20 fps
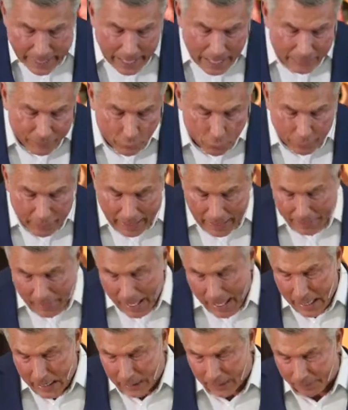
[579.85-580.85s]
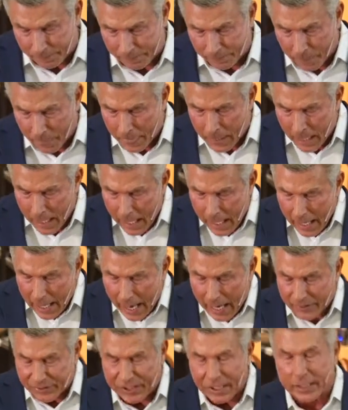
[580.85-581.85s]
to have a good amen.
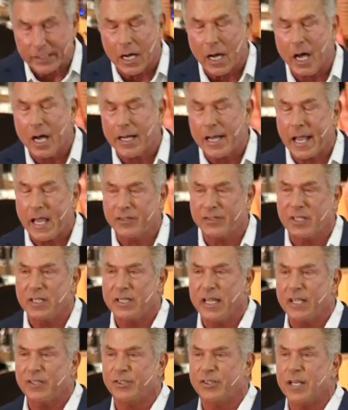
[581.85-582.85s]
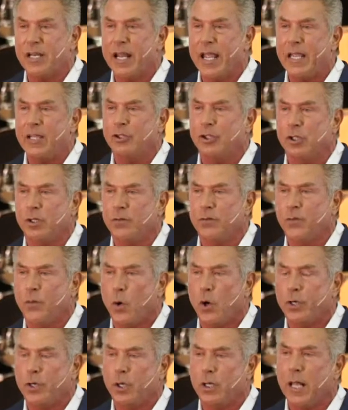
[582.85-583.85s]
I said, God has a destination
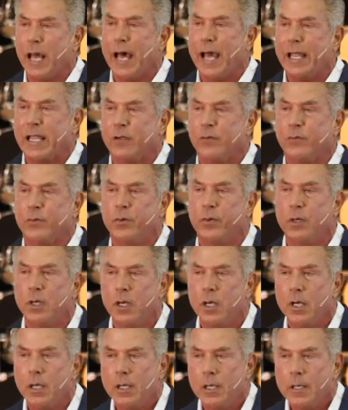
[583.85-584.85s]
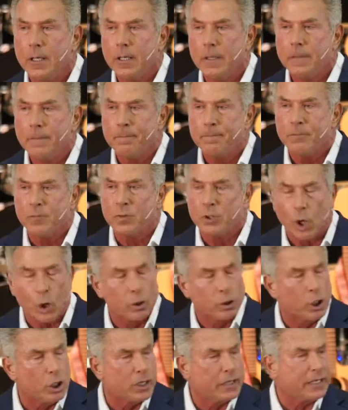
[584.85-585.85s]
for your life.
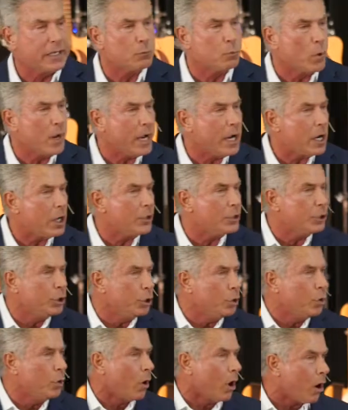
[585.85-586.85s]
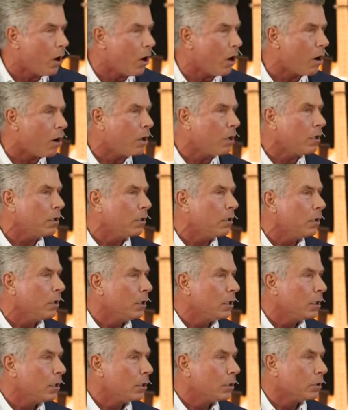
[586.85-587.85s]
Don't look at where you are,
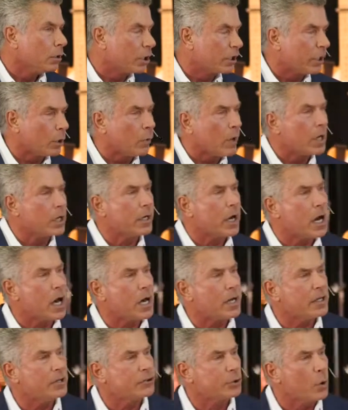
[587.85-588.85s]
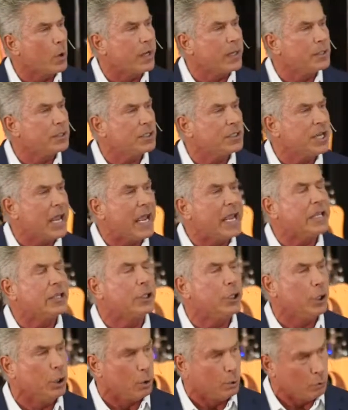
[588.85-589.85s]
look at where God is going to
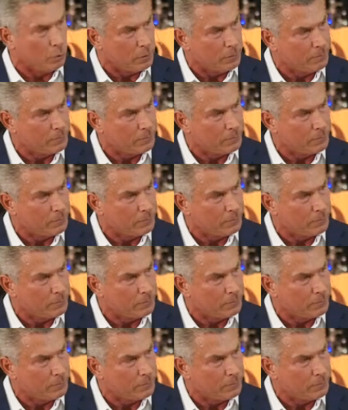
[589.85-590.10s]
take you.